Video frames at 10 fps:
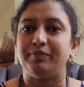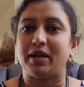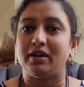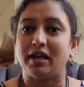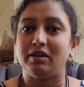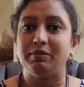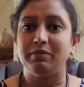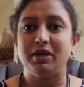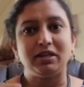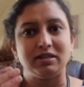and I'll
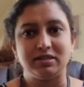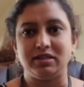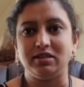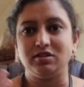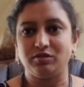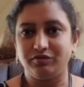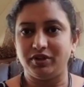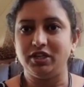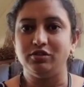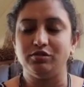be making series of
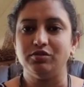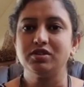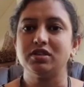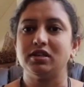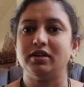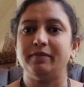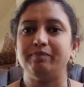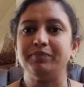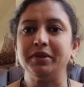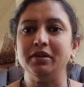videos
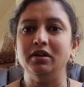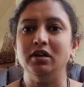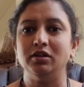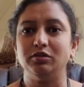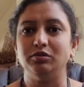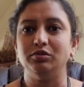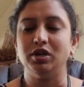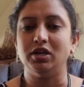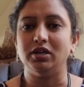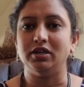to